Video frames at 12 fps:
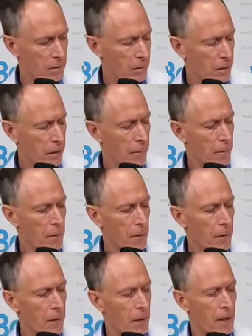Okay?
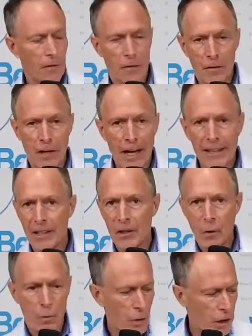If you're not, then
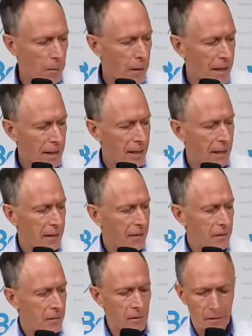don't worry about
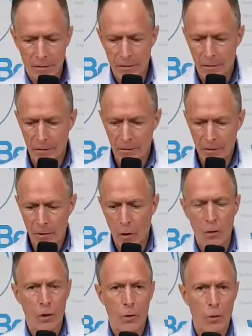any
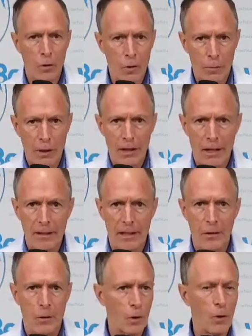coconut oil or brain octane
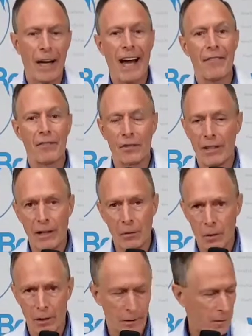oil after day
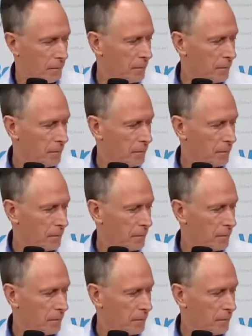1.